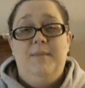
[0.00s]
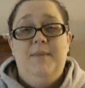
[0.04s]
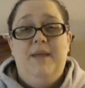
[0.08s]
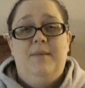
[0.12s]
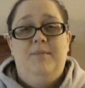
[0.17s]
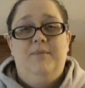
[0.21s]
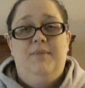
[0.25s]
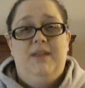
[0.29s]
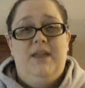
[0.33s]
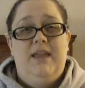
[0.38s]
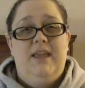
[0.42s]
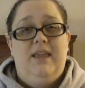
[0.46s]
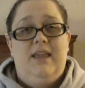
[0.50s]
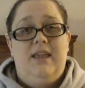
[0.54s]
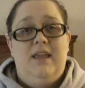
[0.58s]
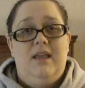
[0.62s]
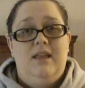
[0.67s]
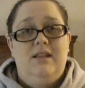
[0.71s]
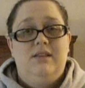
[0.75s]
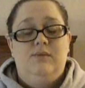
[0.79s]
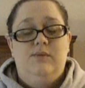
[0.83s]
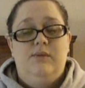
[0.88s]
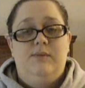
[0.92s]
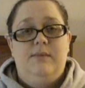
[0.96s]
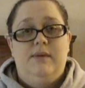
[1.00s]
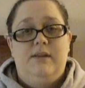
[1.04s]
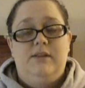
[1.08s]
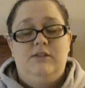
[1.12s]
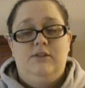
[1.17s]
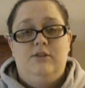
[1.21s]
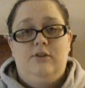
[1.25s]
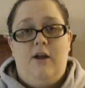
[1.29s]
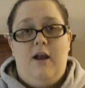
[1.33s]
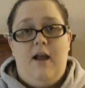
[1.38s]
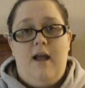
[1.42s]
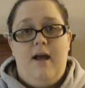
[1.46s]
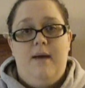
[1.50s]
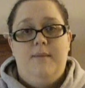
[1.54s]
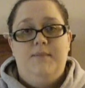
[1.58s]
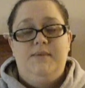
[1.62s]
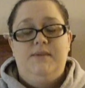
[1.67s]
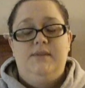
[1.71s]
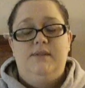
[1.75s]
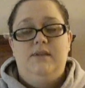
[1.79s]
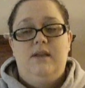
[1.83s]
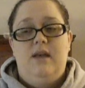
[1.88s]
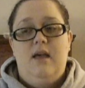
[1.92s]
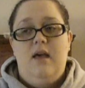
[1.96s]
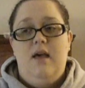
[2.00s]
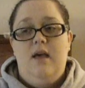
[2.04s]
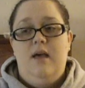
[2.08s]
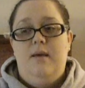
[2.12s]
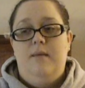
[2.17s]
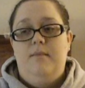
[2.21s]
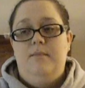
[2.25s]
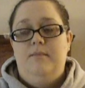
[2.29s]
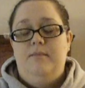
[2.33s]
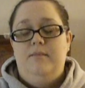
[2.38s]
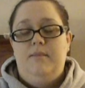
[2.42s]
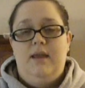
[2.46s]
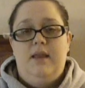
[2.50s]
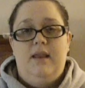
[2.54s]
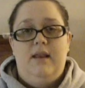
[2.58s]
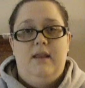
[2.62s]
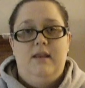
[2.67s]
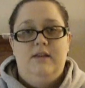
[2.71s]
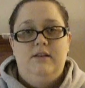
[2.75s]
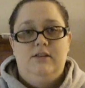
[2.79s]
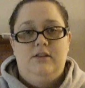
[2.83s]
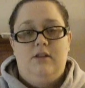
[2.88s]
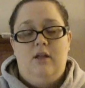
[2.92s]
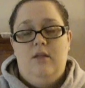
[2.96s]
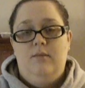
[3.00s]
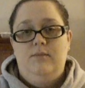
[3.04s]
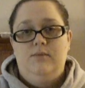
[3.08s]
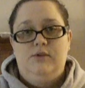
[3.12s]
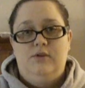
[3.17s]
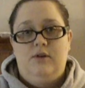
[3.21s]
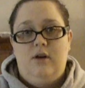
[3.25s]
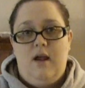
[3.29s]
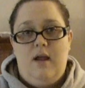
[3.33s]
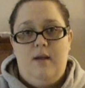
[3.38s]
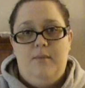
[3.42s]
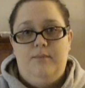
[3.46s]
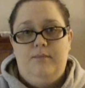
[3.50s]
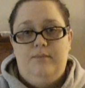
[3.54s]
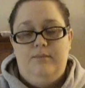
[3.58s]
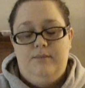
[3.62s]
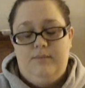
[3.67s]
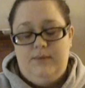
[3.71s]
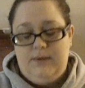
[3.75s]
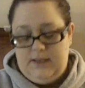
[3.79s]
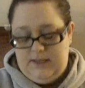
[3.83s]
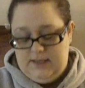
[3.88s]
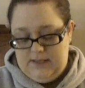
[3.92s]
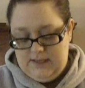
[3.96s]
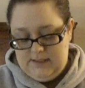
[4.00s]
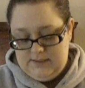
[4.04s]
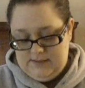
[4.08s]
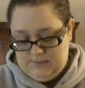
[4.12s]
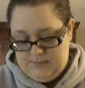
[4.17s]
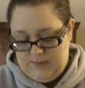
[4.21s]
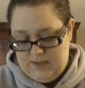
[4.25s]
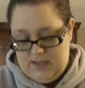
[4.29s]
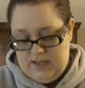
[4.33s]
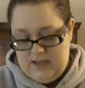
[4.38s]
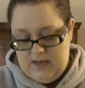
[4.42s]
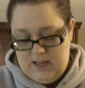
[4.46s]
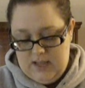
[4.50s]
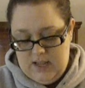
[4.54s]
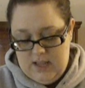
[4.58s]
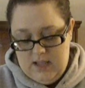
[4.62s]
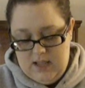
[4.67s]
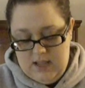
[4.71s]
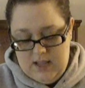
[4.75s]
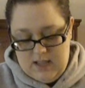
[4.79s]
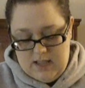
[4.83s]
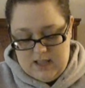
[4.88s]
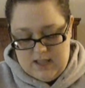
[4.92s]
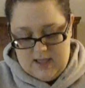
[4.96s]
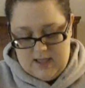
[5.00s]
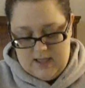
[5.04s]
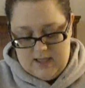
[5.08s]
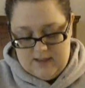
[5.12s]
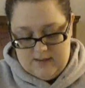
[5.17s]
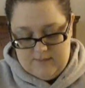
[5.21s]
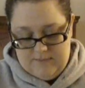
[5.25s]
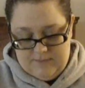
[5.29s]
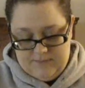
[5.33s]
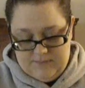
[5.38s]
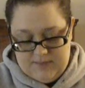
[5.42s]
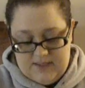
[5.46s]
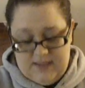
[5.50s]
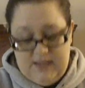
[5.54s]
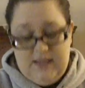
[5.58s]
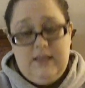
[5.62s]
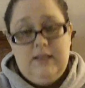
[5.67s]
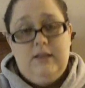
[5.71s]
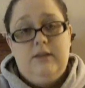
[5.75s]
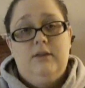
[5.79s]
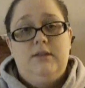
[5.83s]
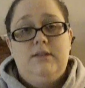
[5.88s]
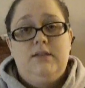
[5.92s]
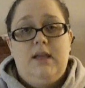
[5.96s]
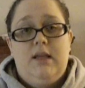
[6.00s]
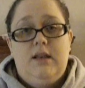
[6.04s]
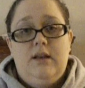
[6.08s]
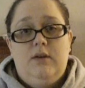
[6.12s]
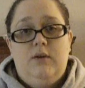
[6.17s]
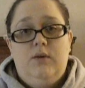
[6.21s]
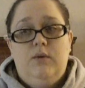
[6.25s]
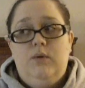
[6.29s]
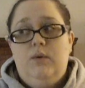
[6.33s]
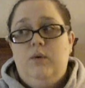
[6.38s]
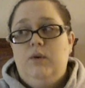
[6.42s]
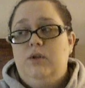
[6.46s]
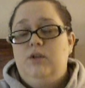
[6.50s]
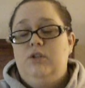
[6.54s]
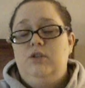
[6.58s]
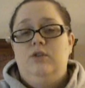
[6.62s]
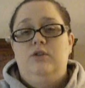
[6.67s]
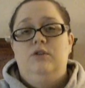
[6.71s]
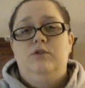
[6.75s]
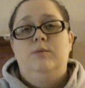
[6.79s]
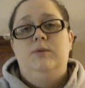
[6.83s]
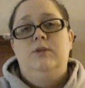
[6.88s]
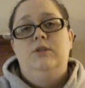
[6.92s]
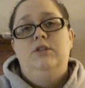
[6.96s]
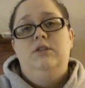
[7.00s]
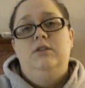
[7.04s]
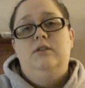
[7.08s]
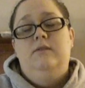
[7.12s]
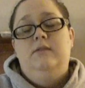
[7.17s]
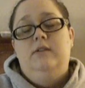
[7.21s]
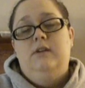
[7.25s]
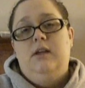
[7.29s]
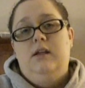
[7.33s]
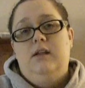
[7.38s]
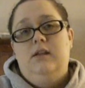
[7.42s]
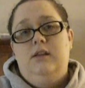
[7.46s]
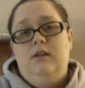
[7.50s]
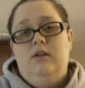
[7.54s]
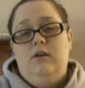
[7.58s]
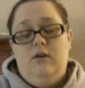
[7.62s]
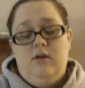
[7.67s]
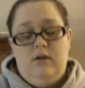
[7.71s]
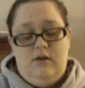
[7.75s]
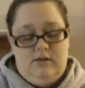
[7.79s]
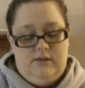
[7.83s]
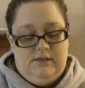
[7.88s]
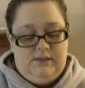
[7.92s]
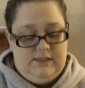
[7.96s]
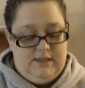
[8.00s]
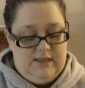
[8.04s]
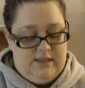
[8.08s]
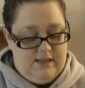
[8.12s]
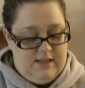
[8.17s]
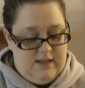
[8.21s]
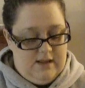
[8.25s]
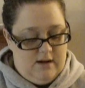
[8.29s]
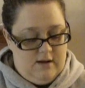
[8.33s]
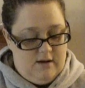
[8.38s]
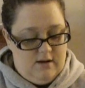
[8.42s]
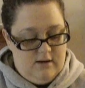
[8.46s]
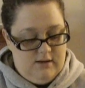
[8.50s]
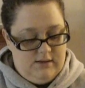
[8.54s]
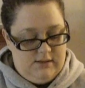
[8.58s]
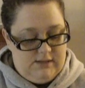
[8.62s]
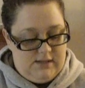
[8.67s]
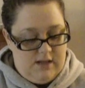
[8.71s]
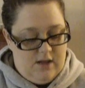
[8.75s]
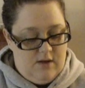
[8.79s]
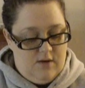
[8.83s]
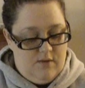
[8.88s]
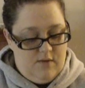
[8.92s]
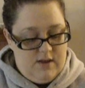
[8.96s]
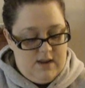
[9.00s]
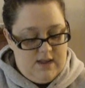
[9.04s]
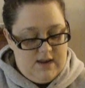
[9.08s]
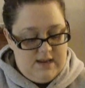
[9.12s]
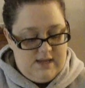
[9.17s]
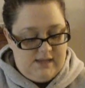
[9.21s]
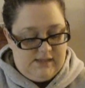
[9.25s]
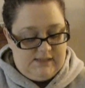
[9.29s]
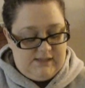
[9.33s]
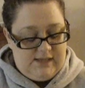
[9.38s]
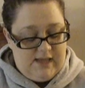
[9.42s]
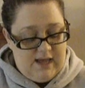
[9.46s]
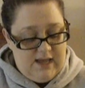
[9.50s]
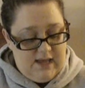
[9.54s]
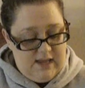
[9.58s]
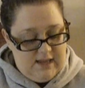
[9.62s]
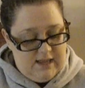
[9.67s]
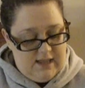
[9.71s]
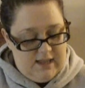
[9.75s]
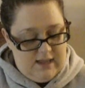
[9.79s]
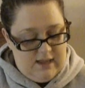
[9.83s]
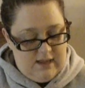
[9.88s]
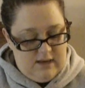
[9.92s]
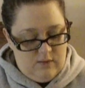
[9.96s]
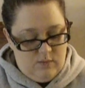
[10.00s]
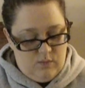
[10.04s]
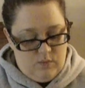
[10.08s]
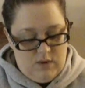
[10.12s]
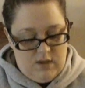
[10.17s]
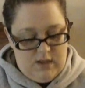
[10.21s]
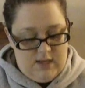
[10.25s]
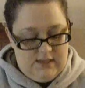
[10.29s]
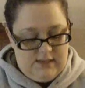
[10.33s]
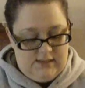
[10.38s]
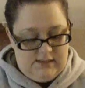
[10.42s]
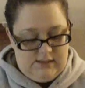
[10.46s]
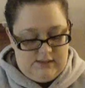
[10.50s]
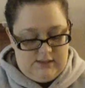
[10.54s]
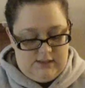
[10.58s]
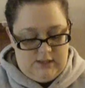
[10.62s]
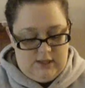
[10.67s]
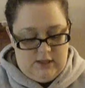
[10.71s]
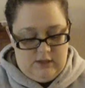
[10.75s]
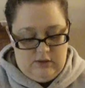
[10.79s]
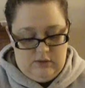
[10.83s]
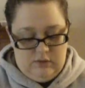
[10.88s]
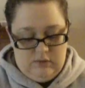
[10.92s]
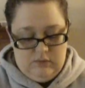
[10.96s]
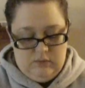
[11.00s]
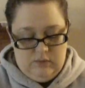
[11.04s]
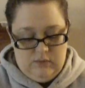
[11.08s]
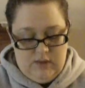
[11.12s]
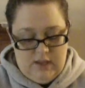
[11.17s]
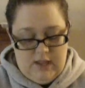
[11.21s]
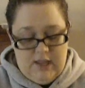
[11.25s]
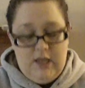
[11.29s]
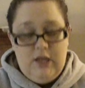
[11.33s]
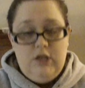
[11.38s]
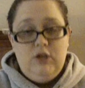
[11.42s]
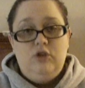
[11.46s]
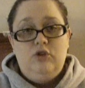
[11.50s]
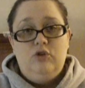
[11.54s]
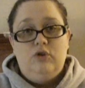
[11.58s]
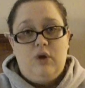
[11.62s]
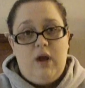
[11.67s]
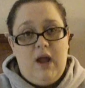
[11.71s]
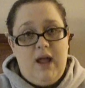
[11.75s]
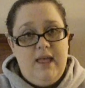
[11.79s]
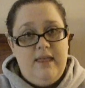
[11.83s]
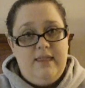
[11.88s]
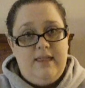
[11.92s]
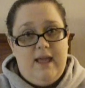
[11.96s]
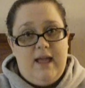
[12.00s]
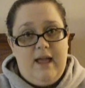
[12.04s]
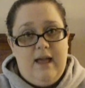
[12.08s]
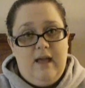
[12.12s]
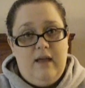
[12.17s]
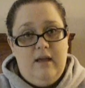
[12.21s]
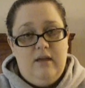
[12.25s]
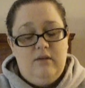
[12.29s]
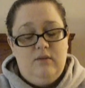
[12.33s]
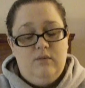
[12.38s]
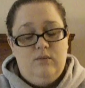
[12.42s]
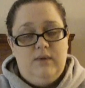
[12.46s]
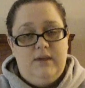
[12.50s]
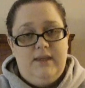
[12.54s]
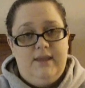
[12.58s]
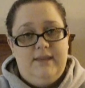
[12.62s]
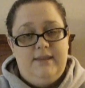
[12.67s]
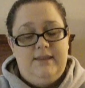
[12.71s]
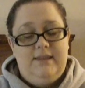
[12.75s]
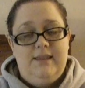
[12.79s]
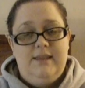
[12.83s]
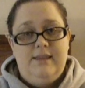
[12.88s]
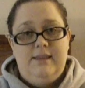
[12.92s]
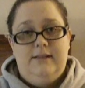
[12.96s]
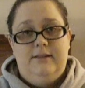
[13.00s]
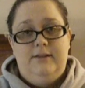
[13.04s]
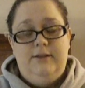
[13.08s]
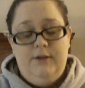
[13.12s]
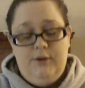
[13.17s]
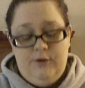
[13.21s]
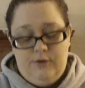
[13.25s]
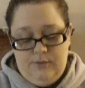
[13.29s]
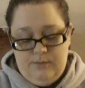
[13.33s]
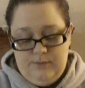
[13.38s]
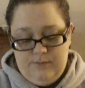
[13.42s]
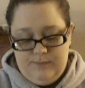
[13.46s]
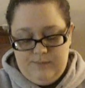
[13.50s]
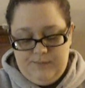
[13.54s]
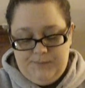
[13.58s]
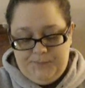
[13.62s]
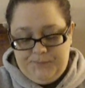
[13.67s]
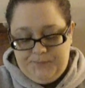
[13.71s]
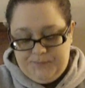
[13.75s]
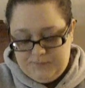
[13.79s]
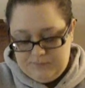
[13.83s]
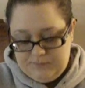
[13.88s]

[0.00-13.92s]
make blankets with my scraps, and I just call them scrap blankets, but I think it looks kind of cool because, you know, there's a bunch of different kind of yarns in there. So what I decided was to try that with the loom